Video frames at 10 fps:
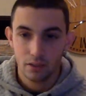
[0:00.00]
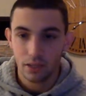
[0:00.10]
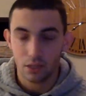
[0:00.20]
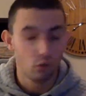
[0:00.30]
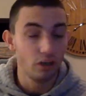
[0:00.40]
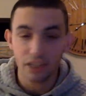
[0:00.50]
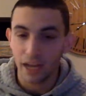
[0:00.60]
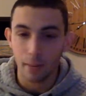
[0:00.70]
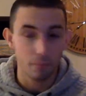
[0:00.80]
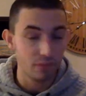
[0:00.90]
Again, Notre
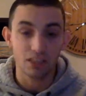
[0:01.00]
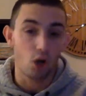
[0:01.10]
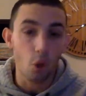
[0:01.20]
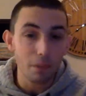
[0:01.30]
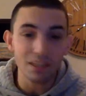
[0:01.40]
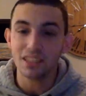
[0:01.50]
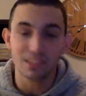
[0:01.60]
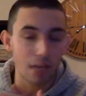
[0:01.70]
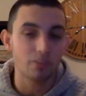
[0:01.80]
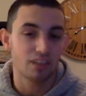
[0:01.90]
Dame, the opening of this
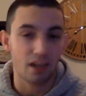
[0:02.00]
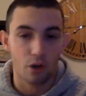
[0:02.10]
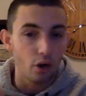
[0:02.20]
game decided.